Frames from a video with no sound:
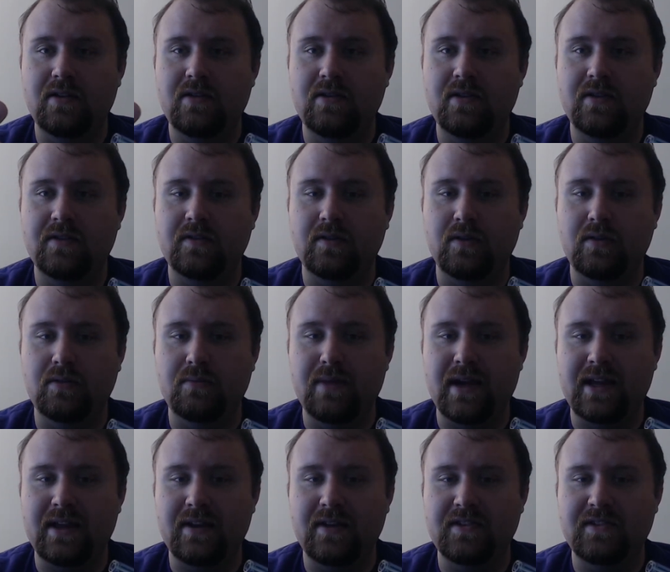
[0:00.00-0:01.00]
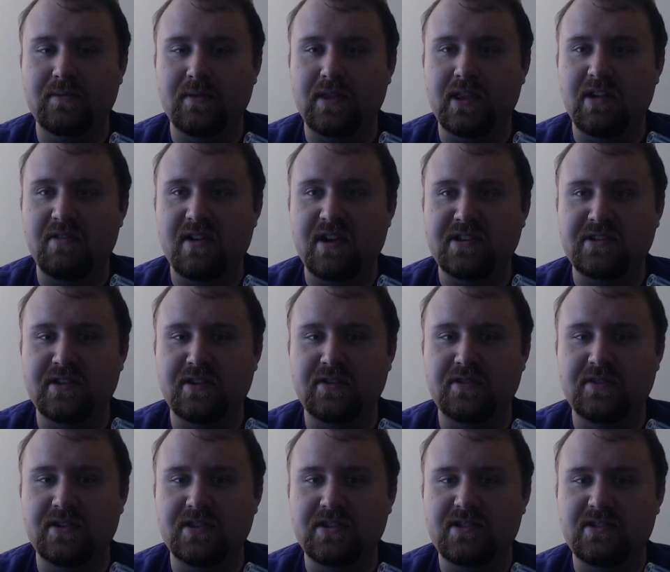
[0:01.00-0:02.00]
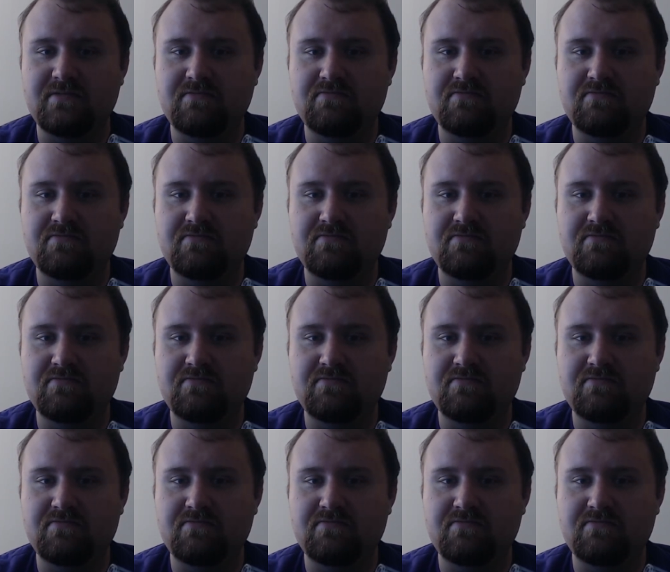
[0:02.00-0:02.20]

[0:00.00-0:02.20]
this whole mechanism with the eraser just